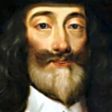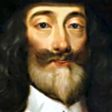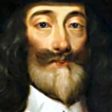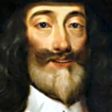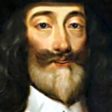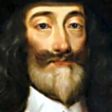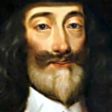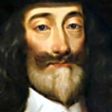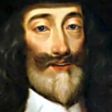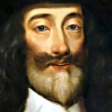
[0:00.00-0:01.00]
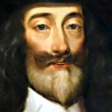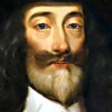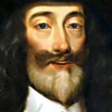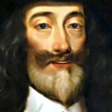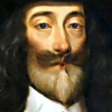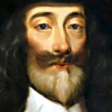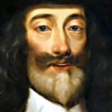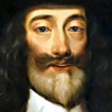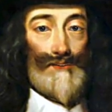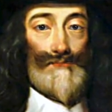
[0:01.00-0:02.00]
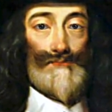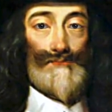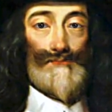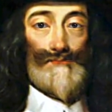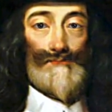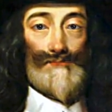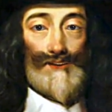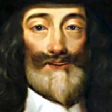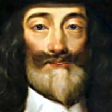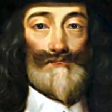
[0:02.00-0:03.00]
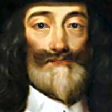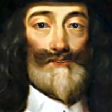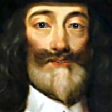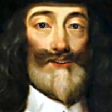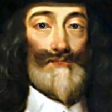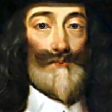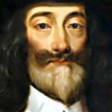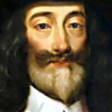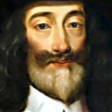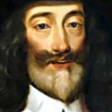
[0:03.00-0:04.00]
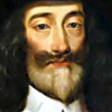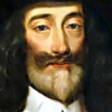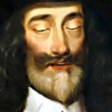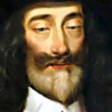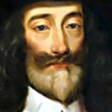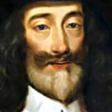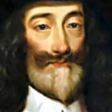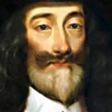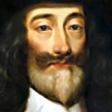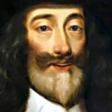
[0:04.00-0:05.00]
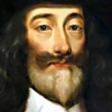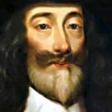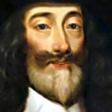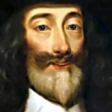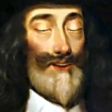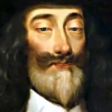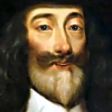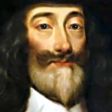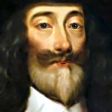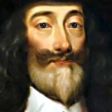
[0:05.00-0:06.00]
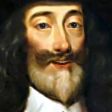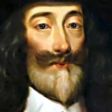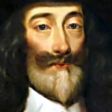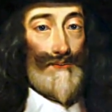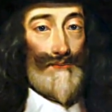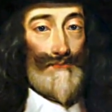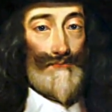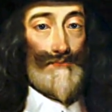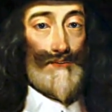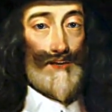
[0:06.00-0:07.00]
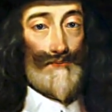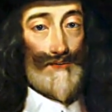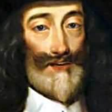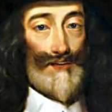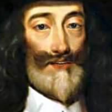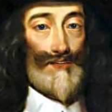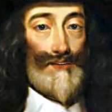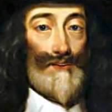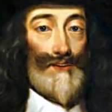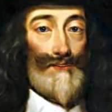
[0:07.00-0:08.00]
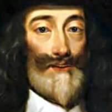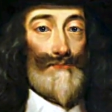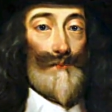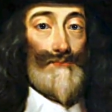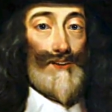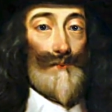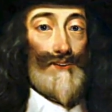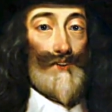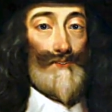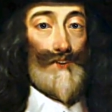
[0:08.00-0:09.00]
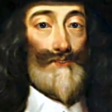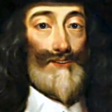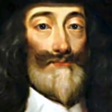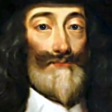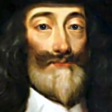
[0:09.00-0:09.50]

It is not my case alone. It is the freedom and liberty of the people of England, and I stand for their liberties.